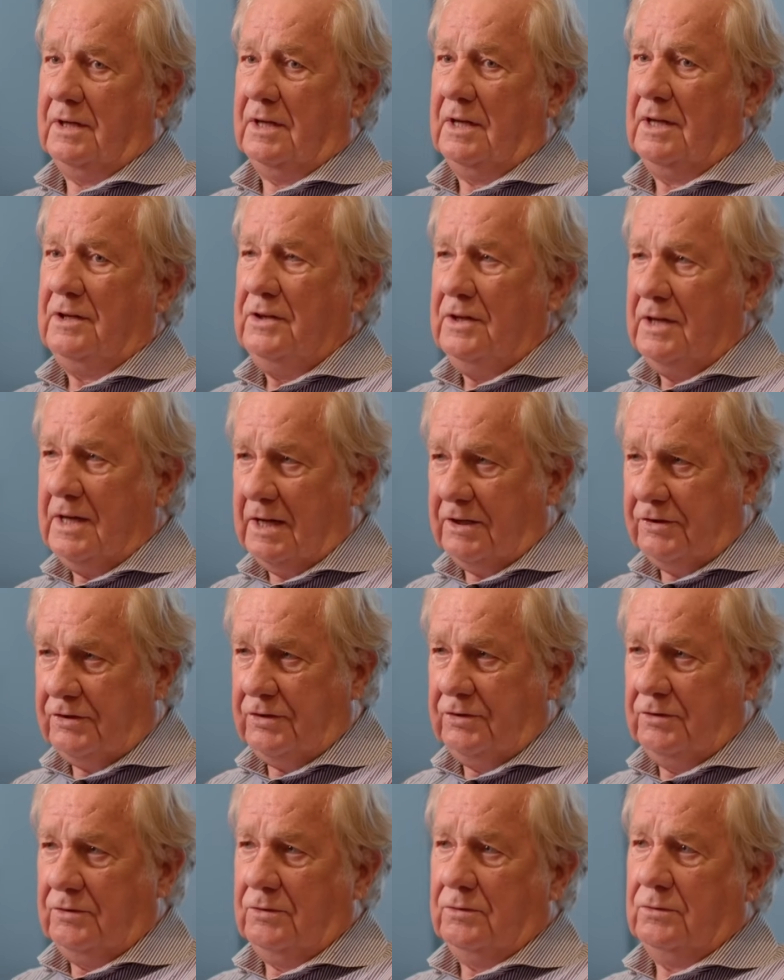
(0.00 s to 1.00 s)
a
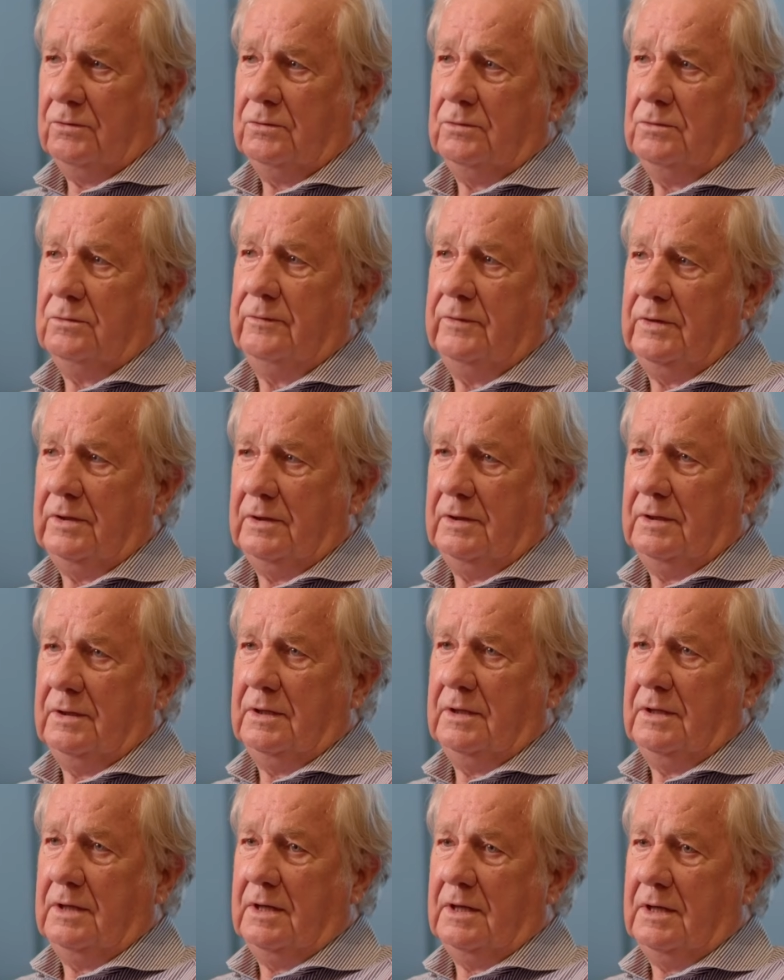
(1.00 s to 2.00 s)
national
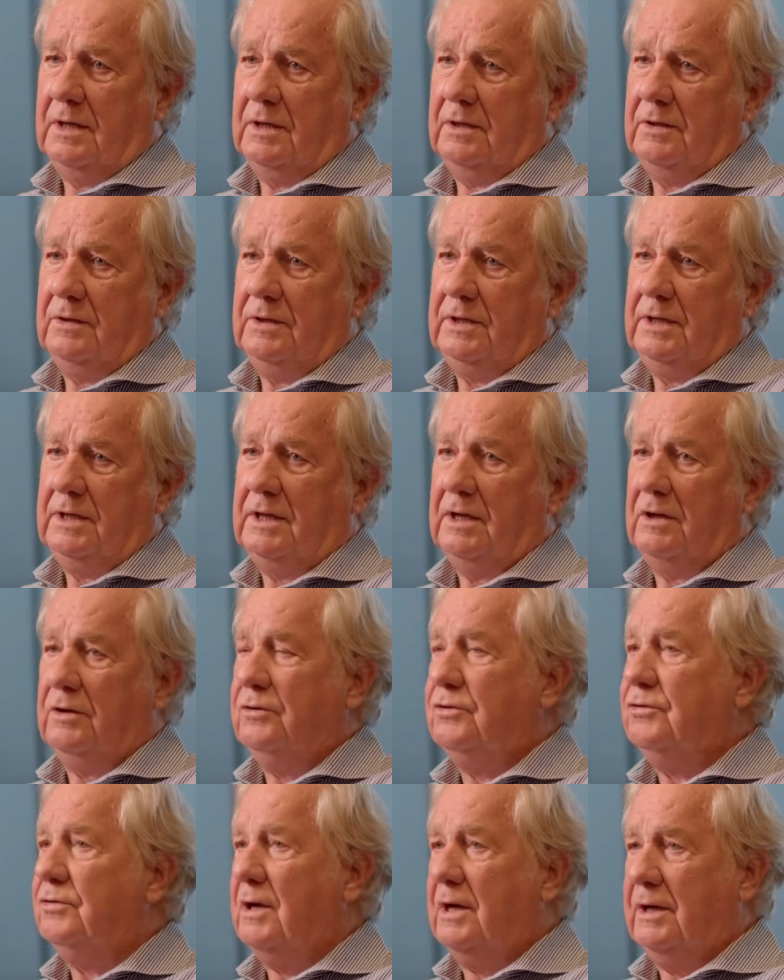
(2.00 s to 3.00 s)

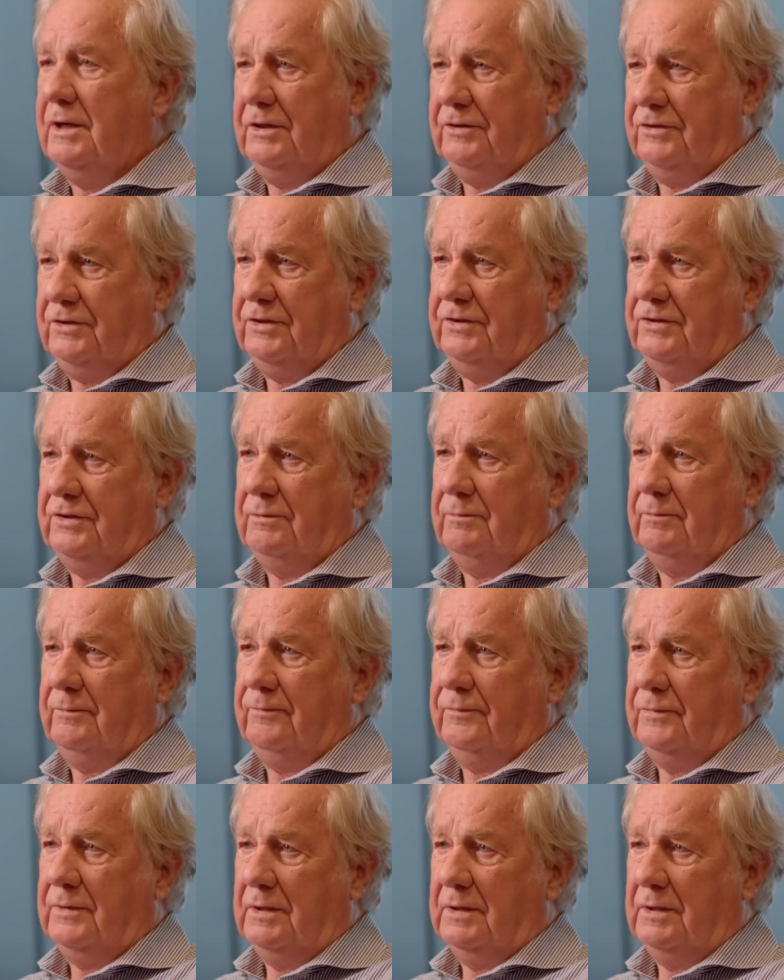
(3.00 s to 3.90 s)
eco-training system.